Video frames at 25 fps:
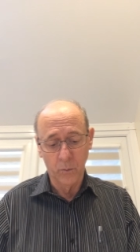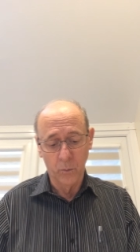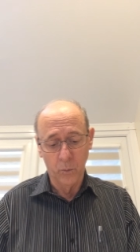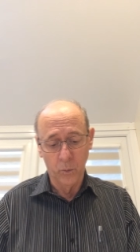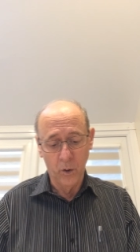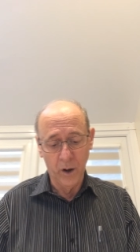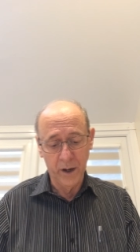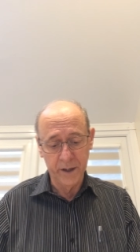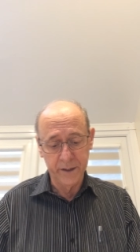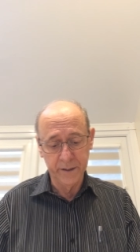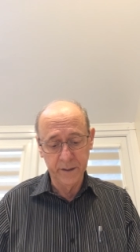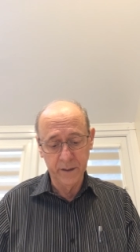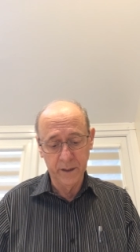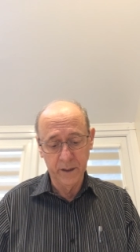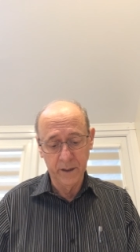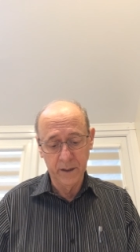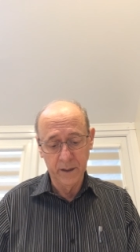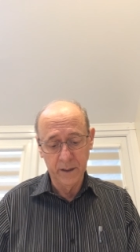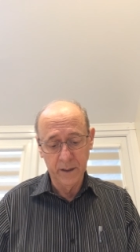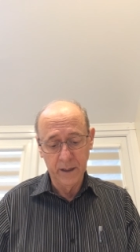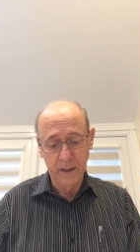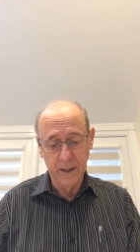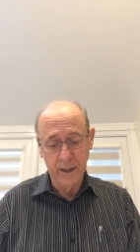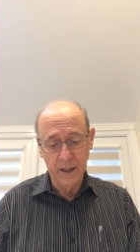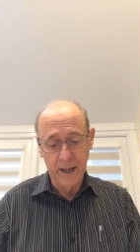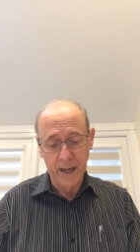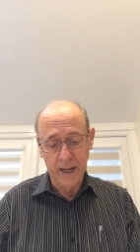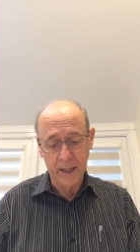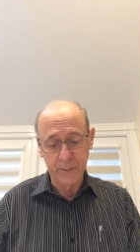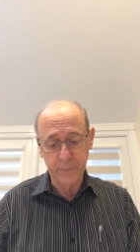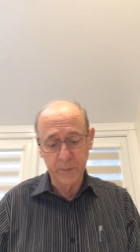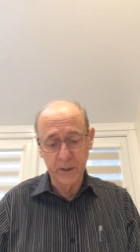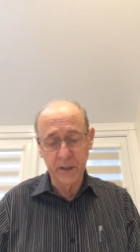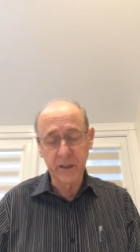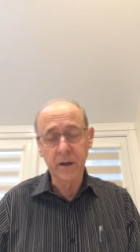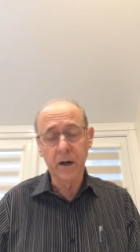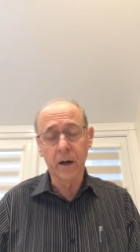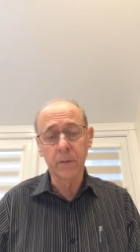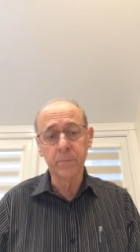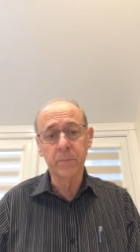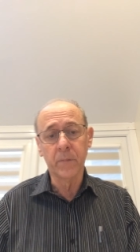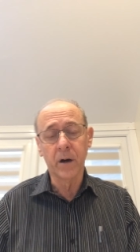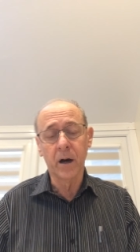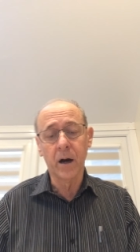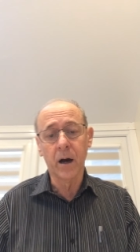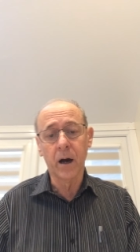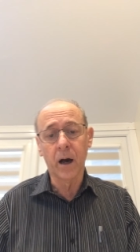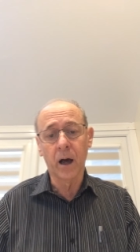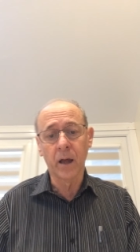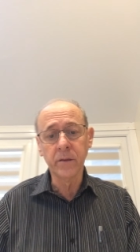1 had become
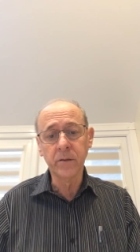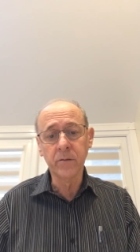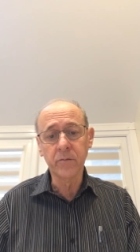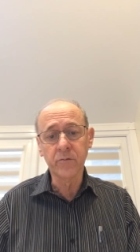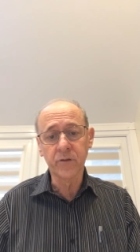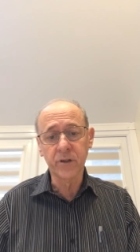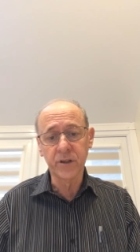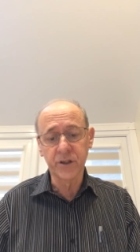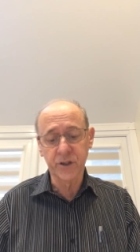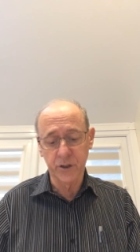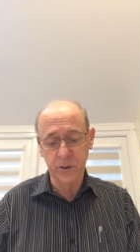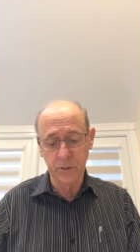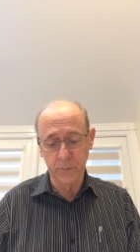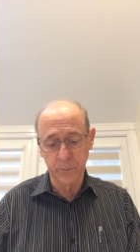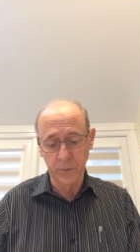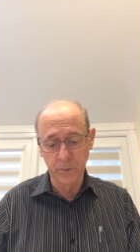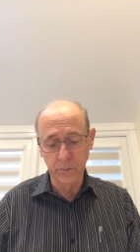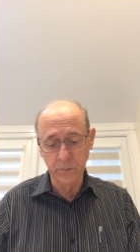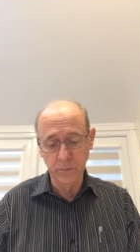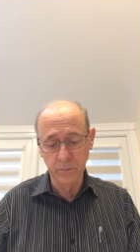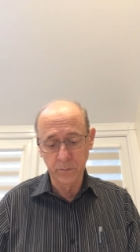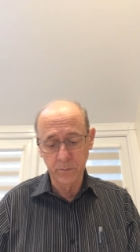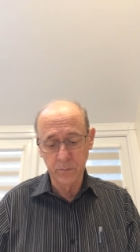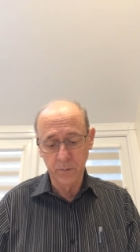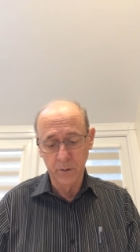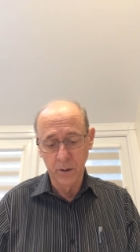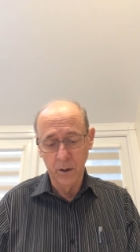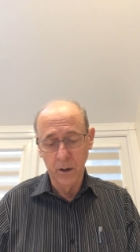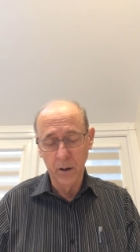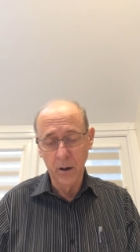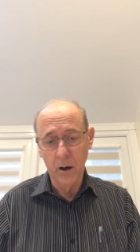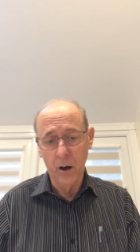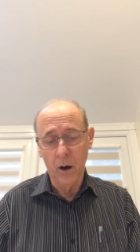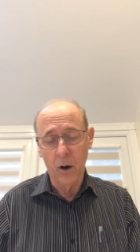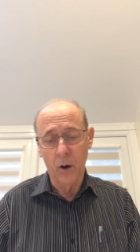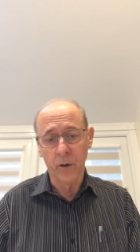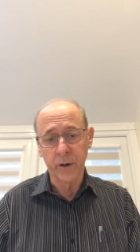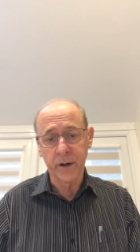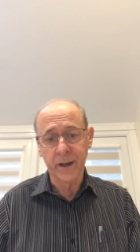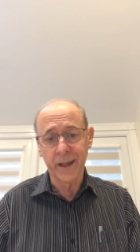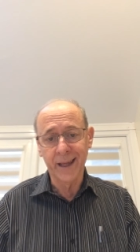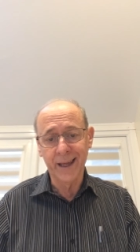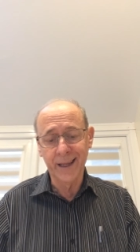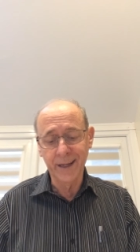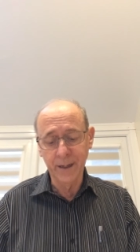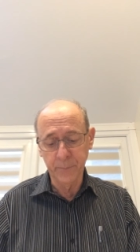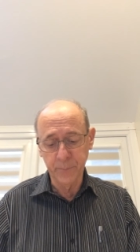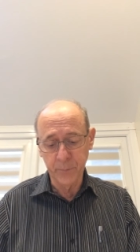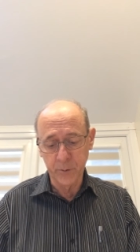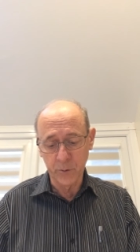unreasonable or
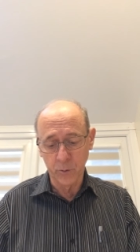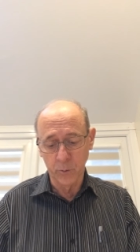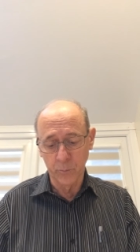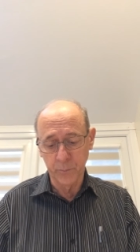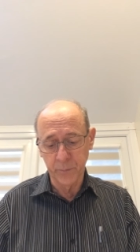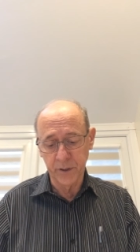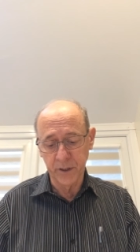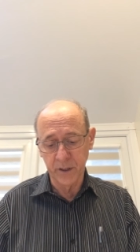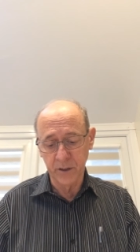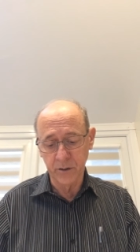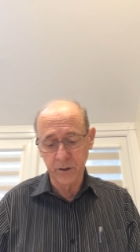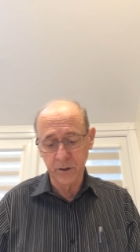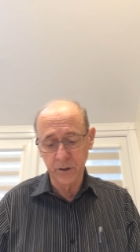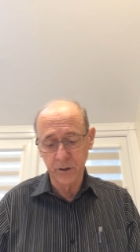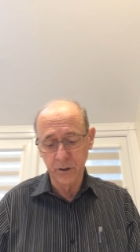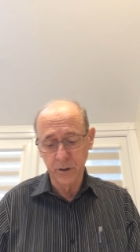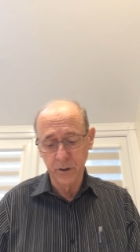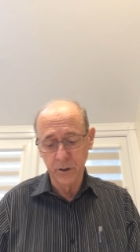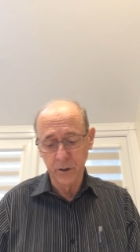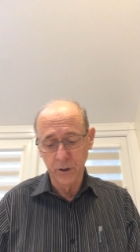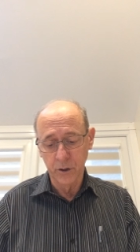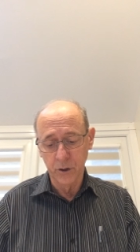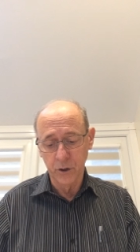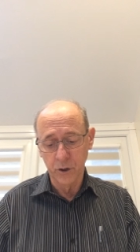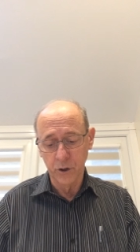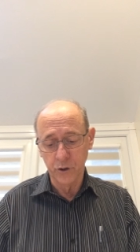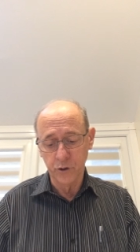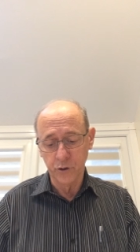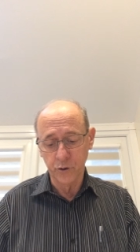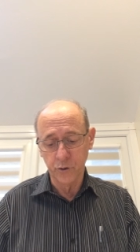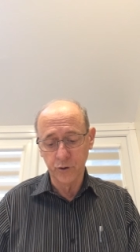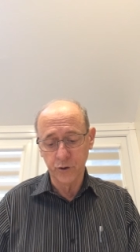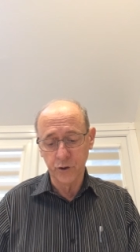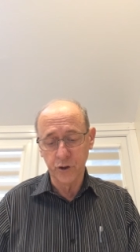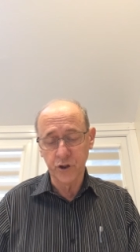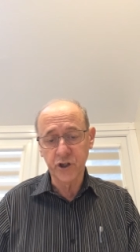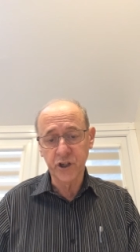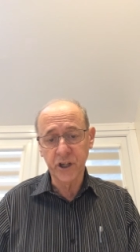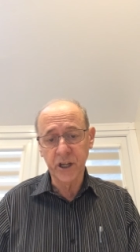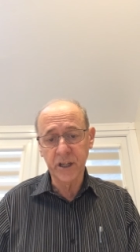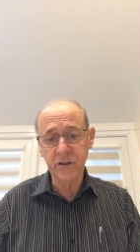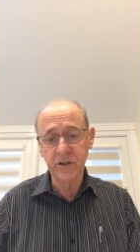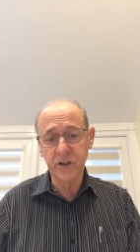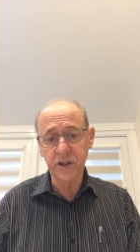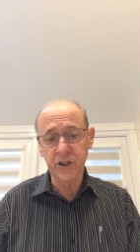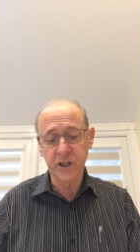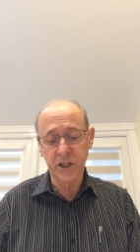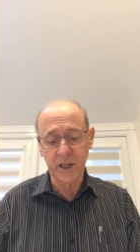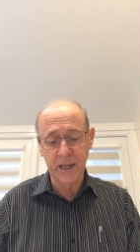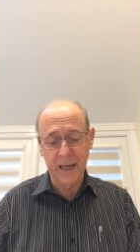inappropriate due to
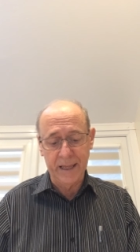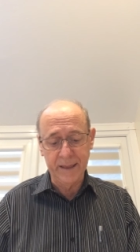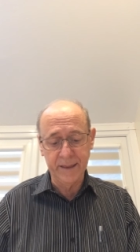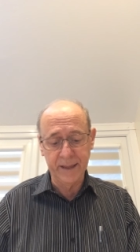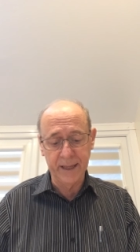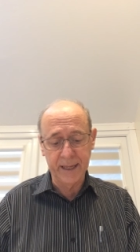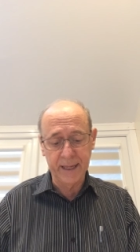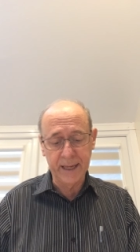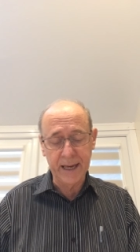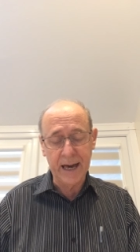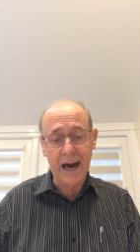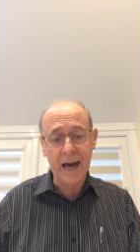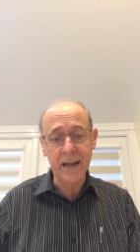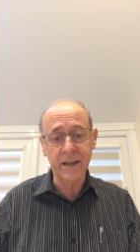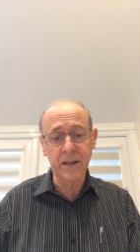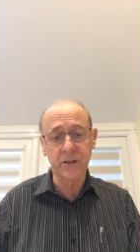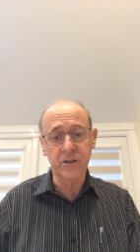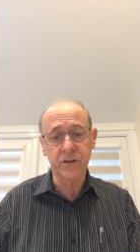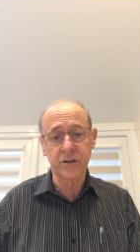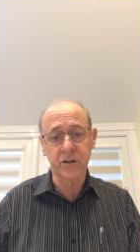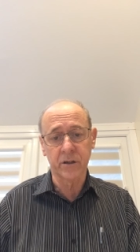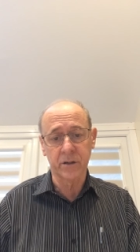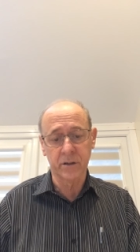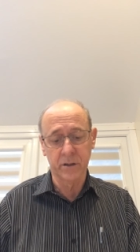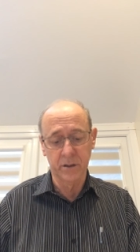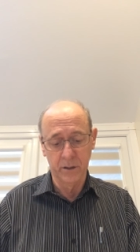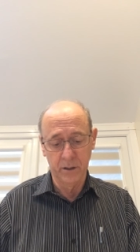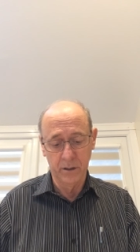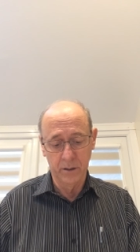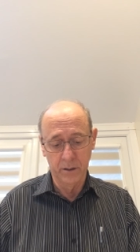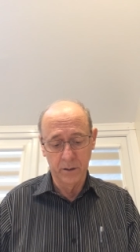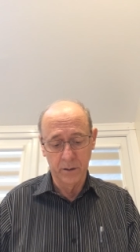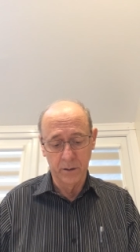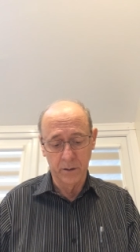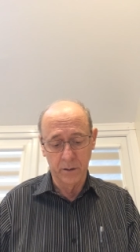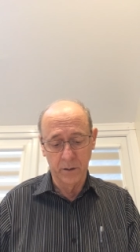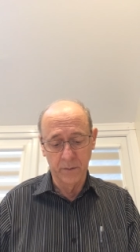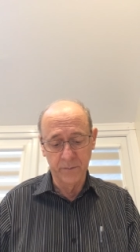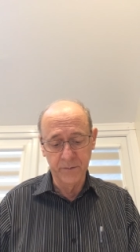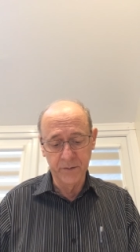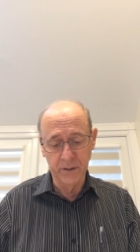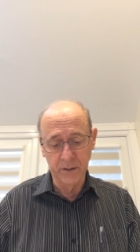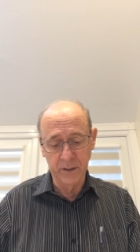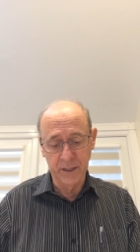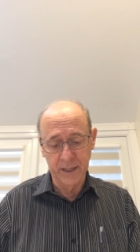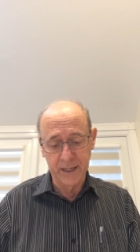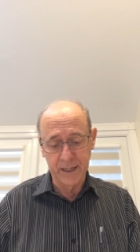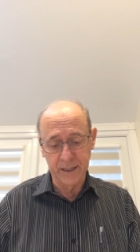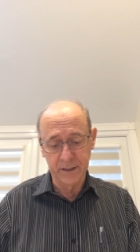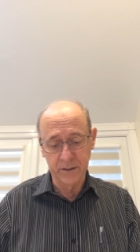changes in the character of the
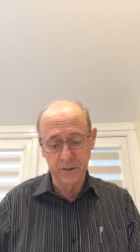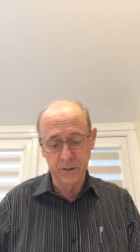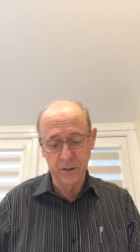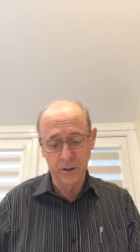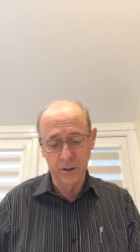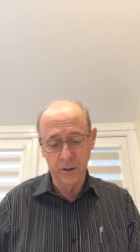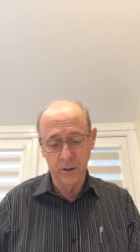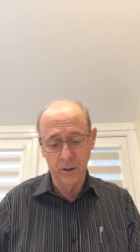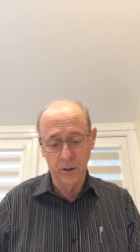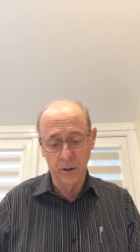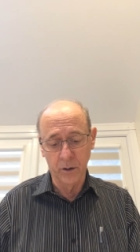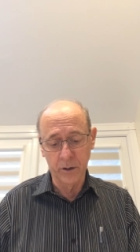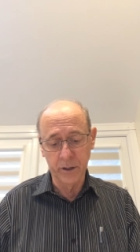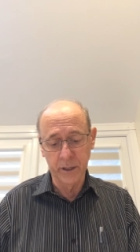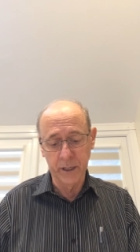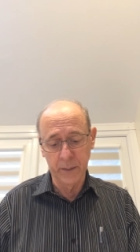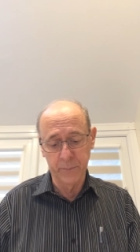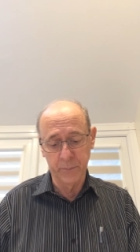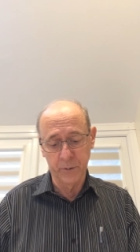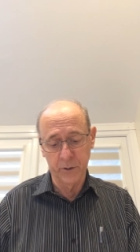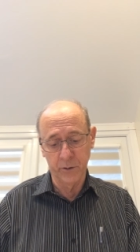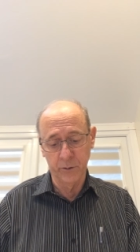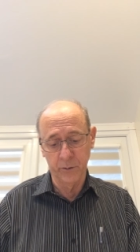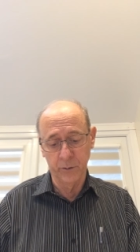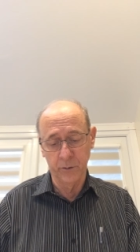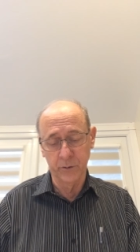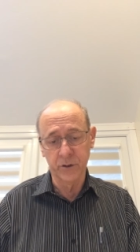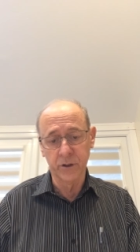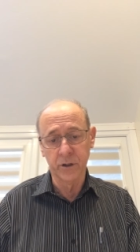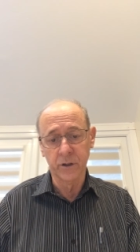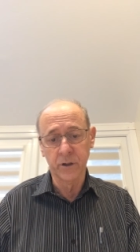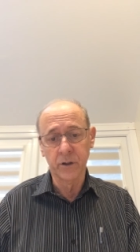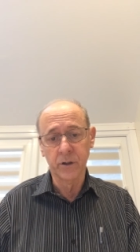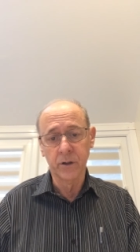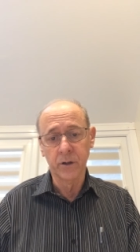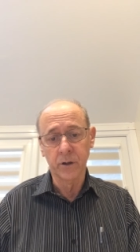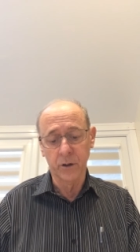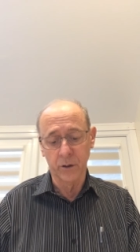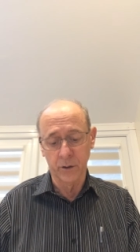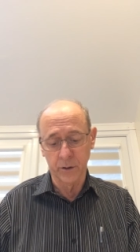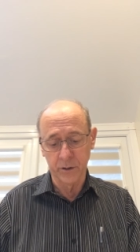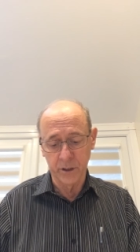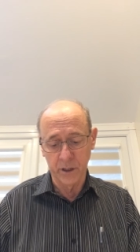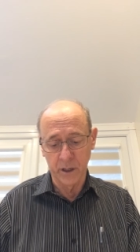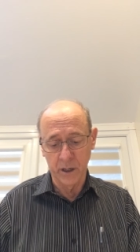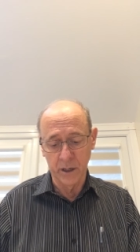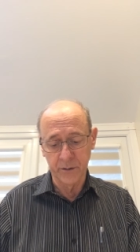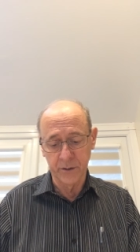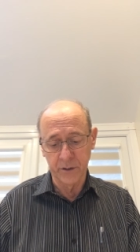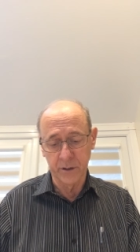land or neighbourhood or
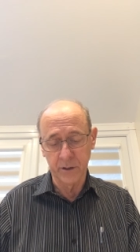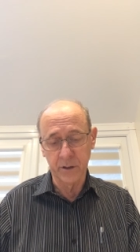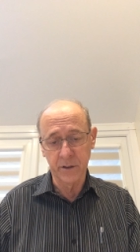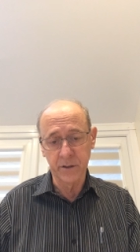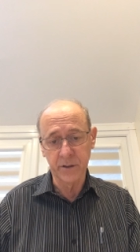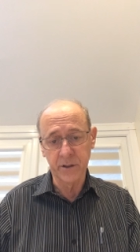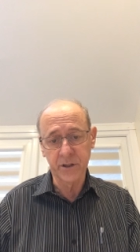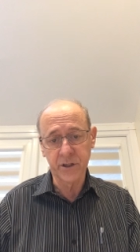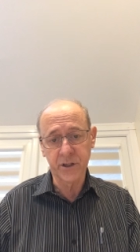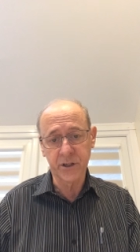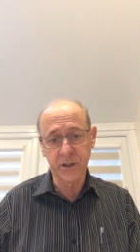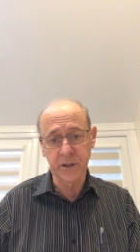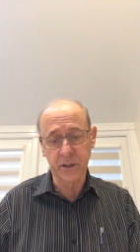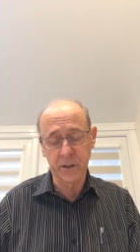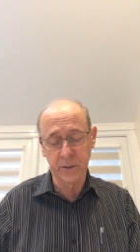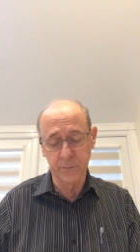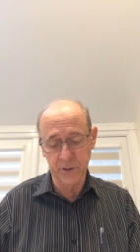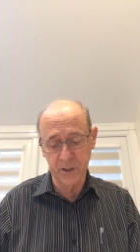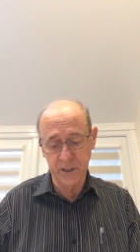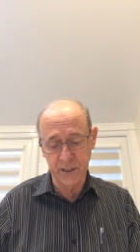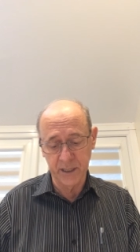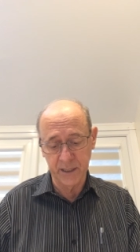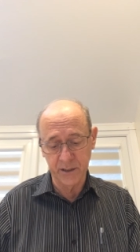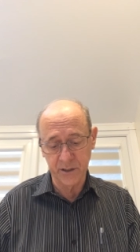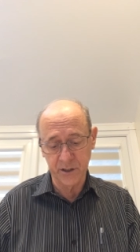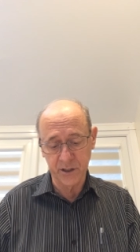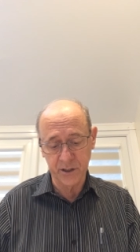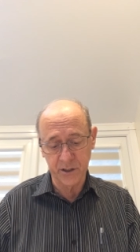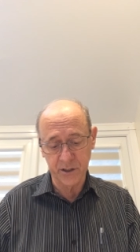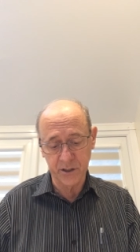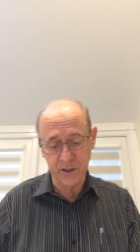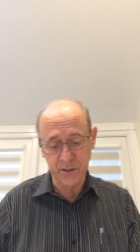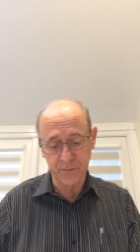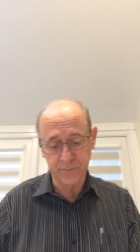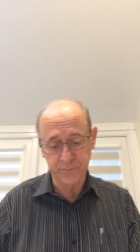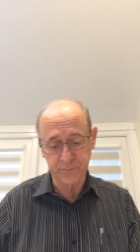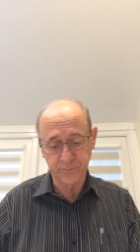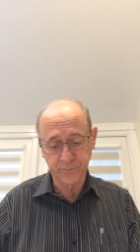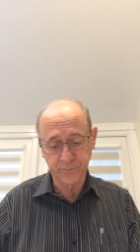other circumstances.